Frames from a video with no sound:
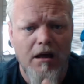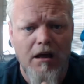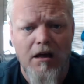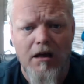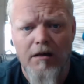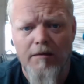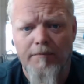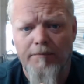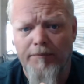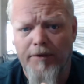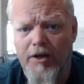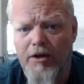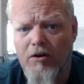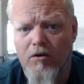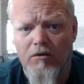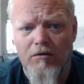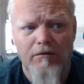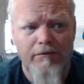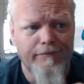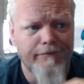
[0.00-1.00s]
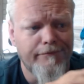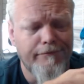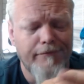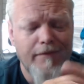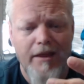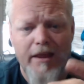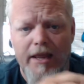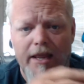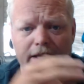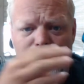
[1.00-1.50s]
You know,
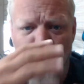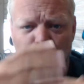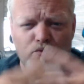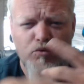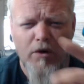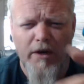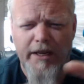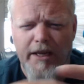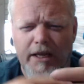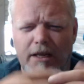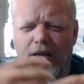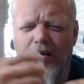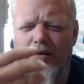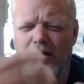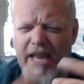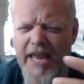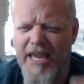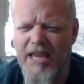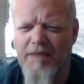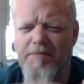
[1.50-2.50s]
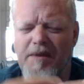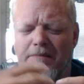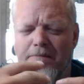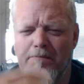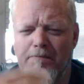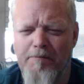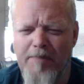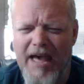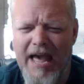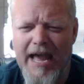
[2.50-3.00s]
it's really taken
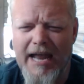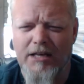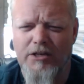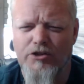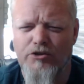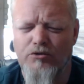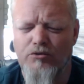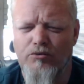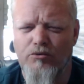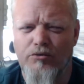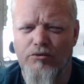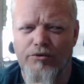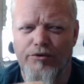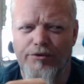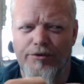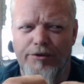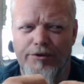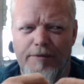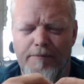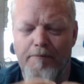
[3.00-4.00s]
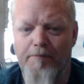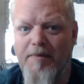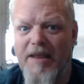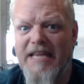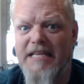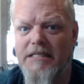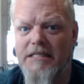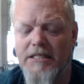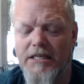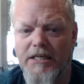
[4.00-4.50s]
me back to the
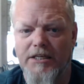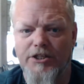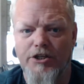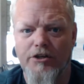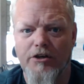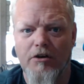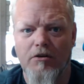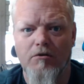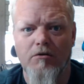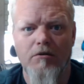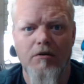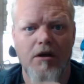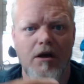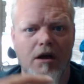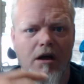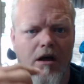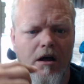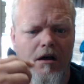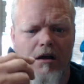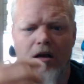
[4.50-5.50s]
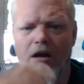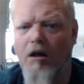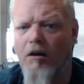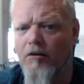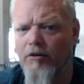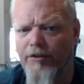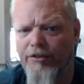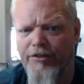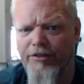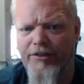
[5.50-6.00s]
basics, you know,
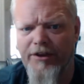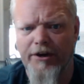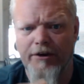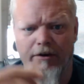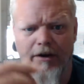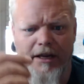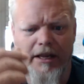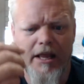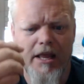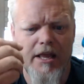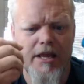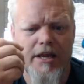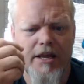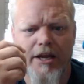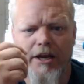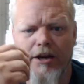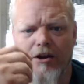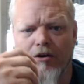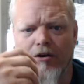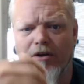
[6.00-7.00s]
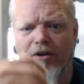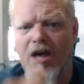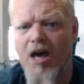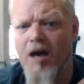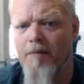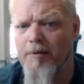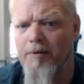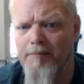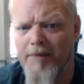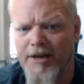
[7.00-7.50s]
color theory, you know,
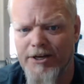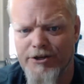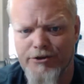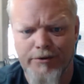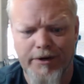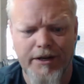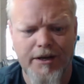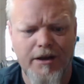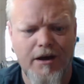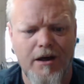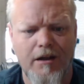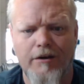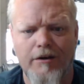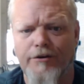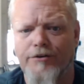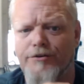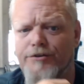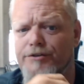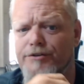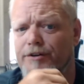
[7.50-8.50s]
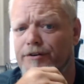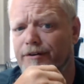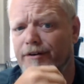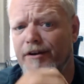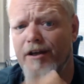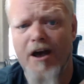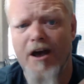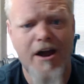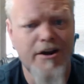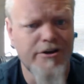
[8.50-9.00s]
complementary colors,
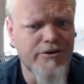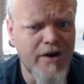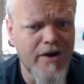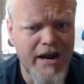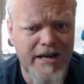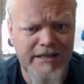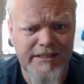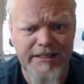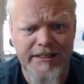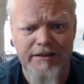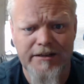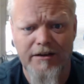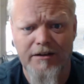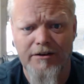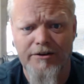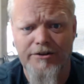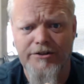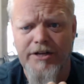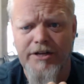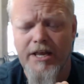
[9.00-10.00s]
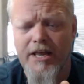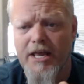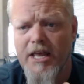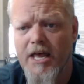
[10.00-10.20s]
contrasting colors.